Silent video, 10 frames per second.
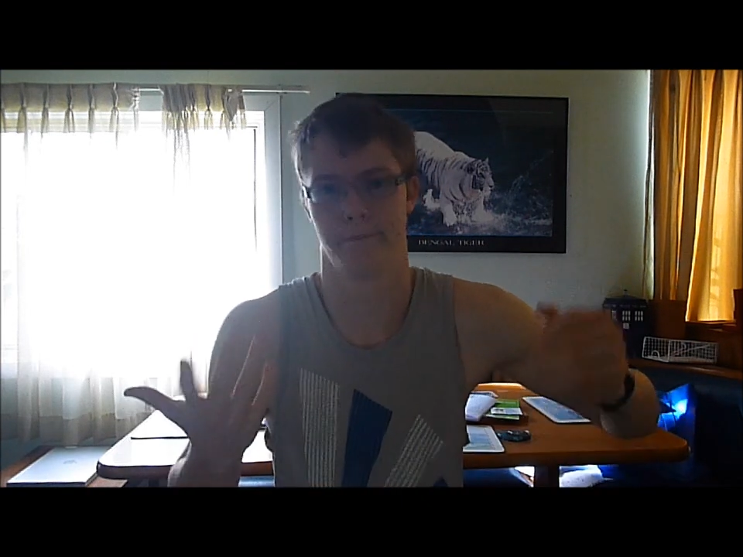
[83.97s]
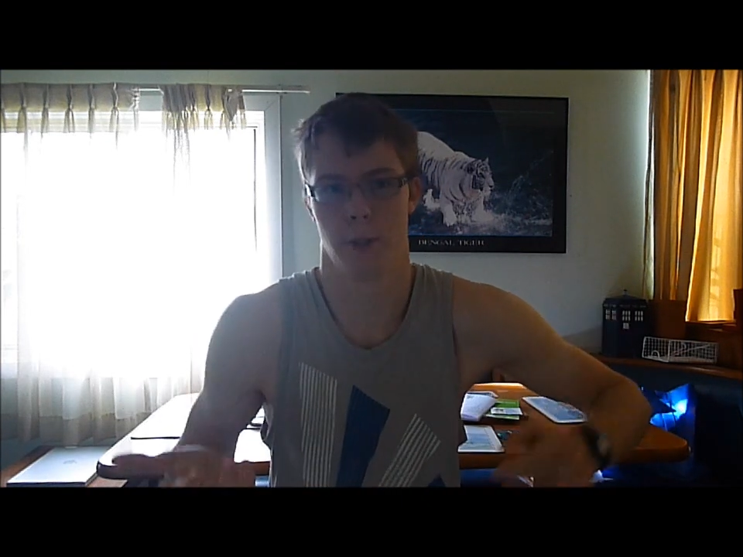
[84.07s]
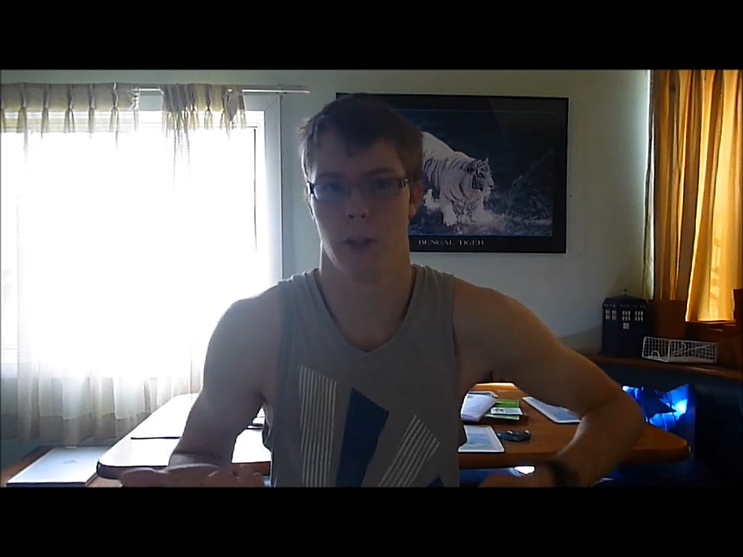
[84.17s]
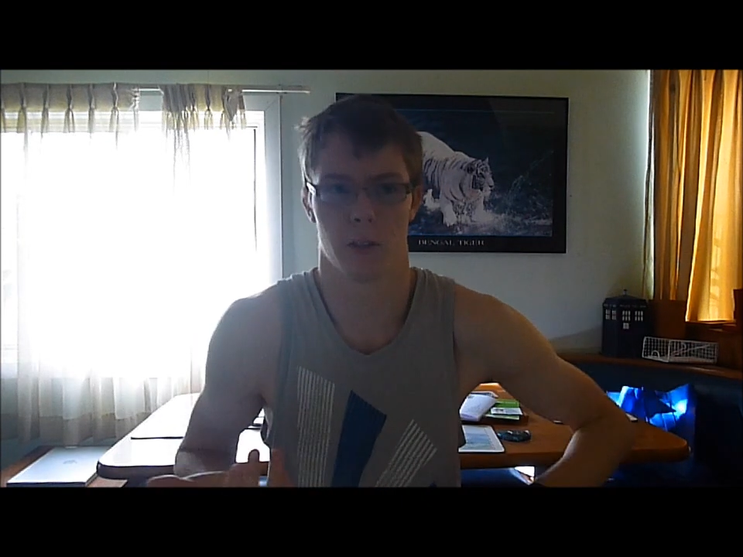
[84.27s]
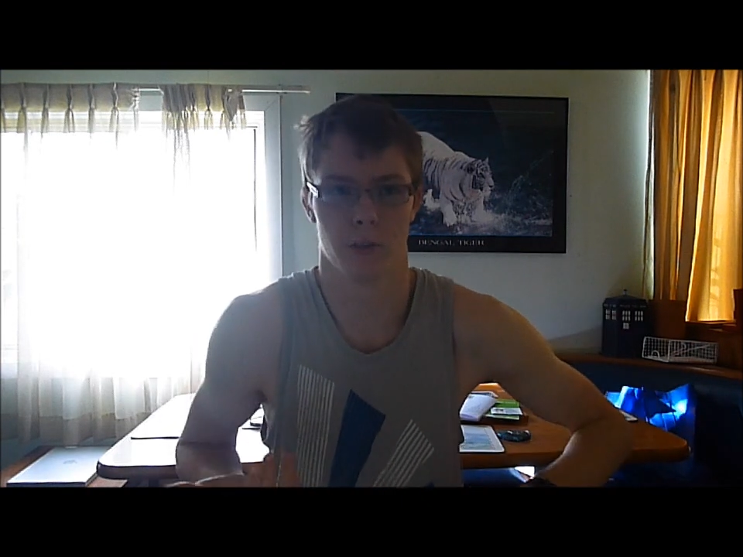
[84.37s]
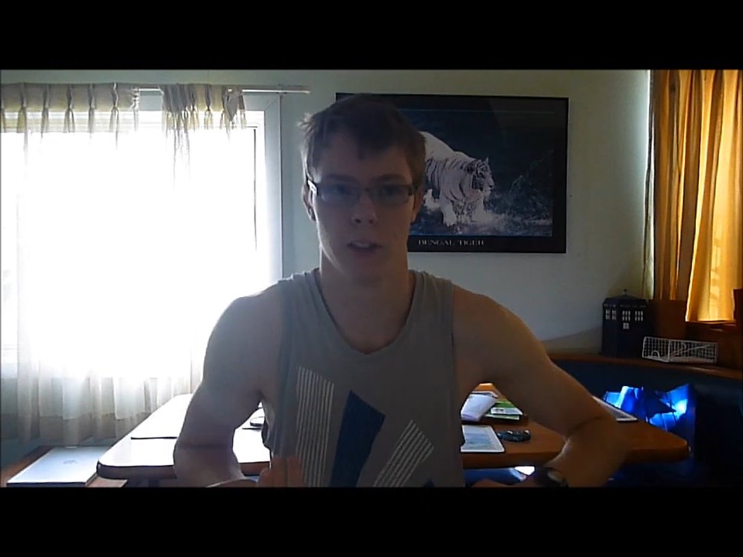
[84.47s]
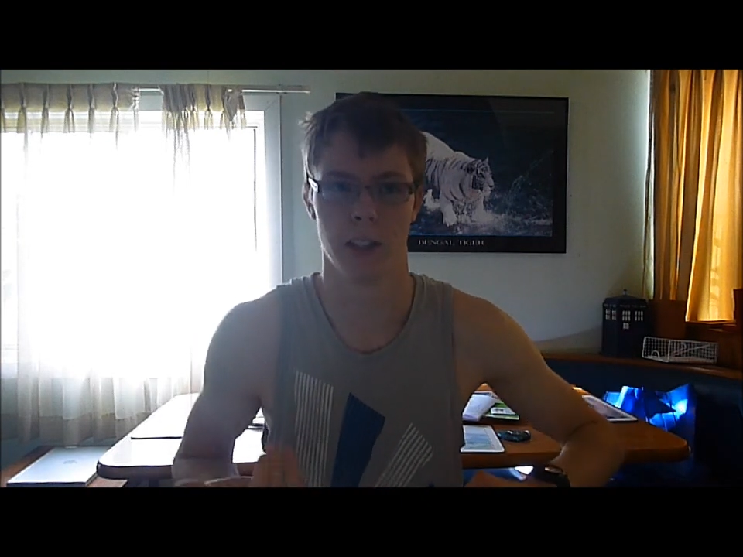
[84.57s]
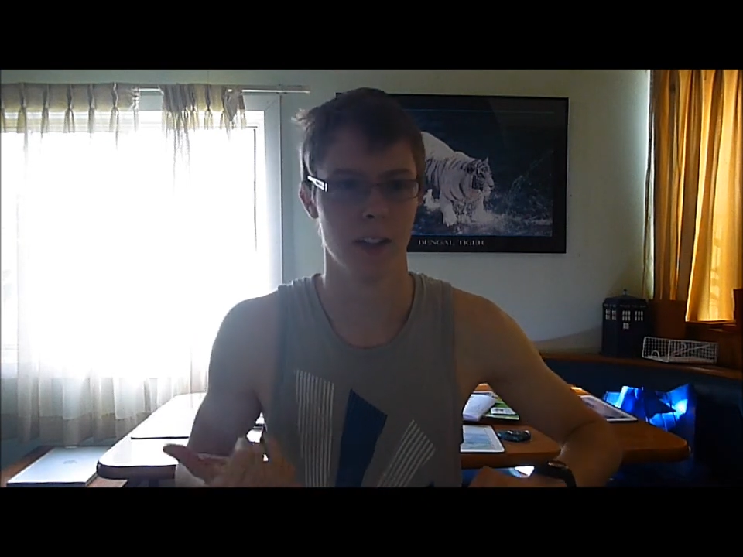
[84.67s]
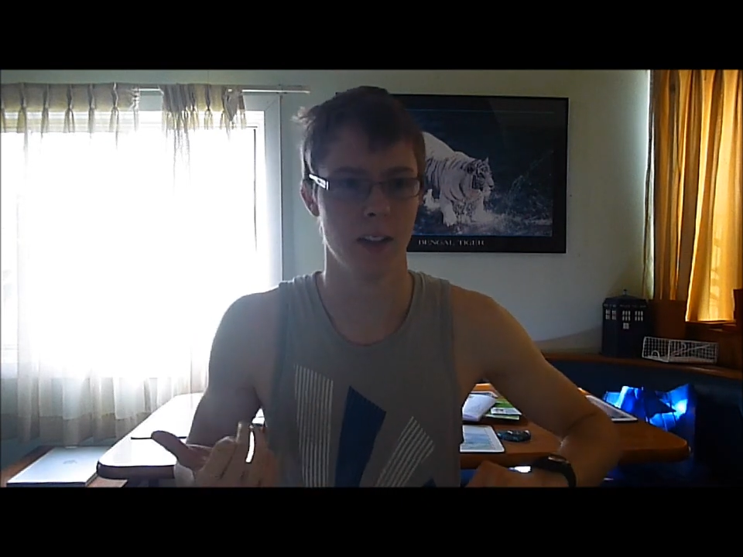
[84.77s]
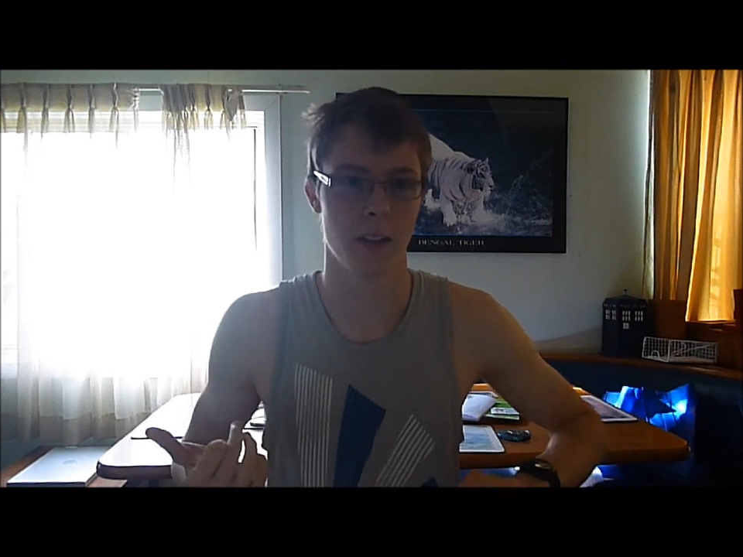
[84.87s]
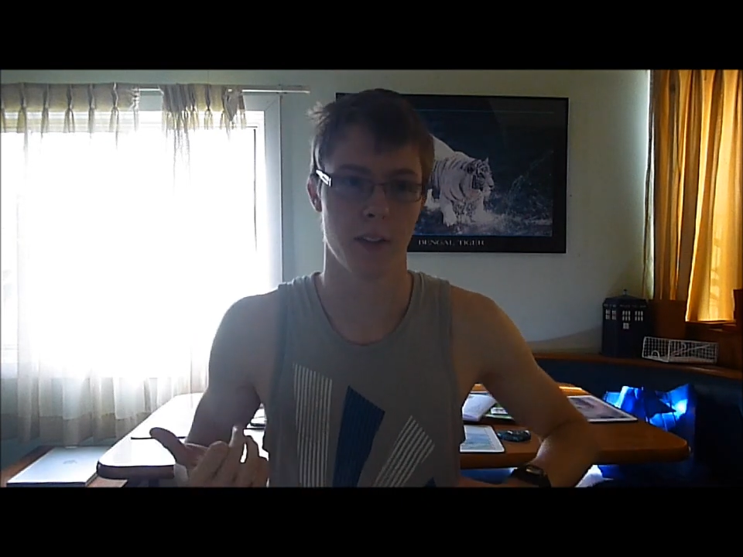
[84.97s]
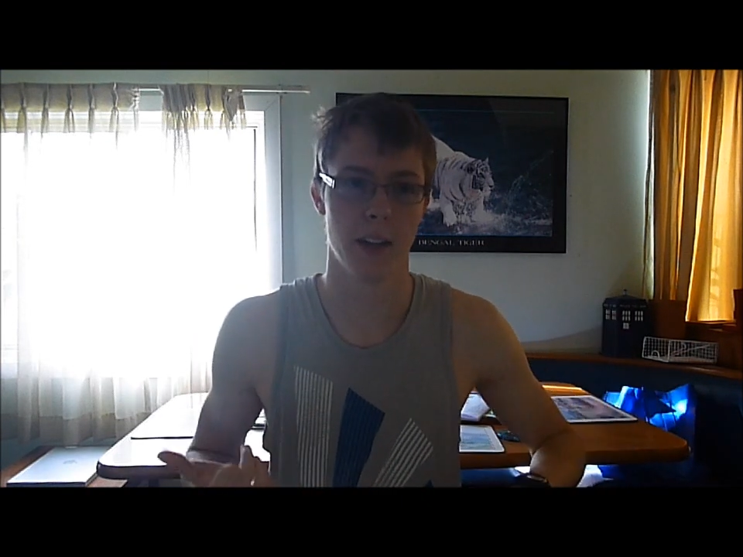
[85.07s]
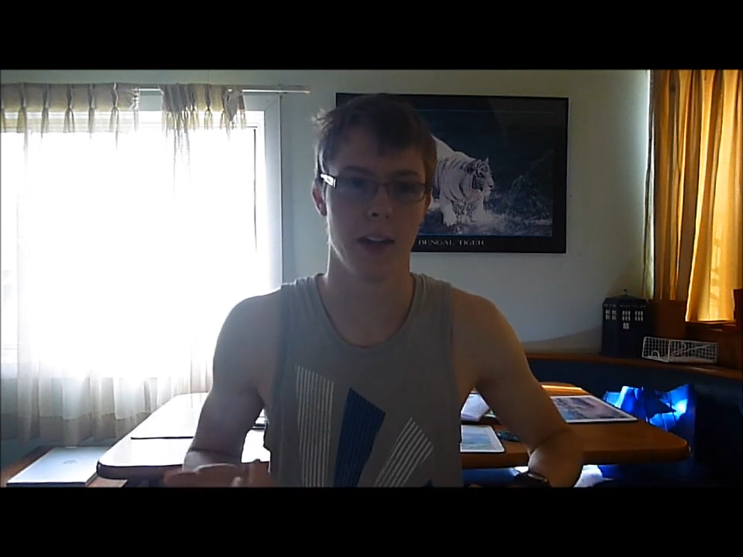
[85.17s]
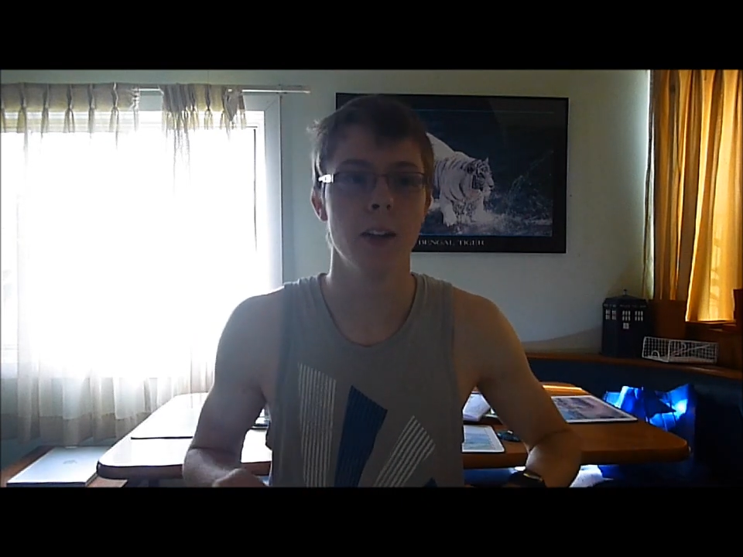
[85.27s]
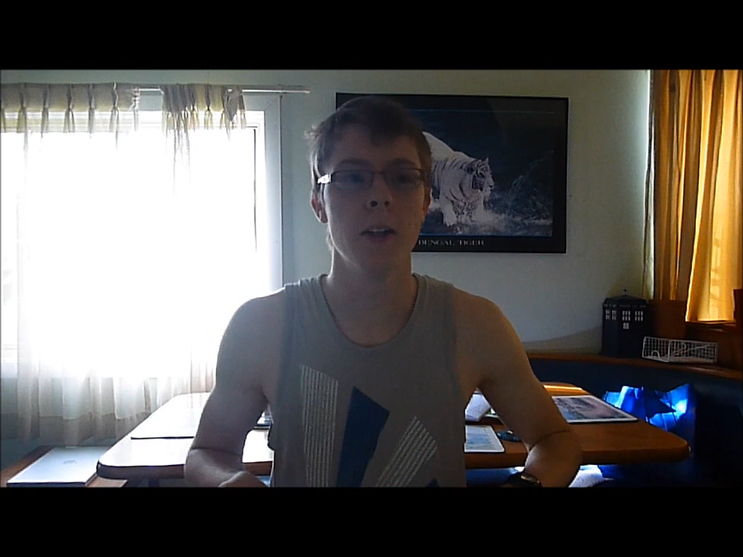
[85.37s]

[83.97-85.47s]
So really, nothing there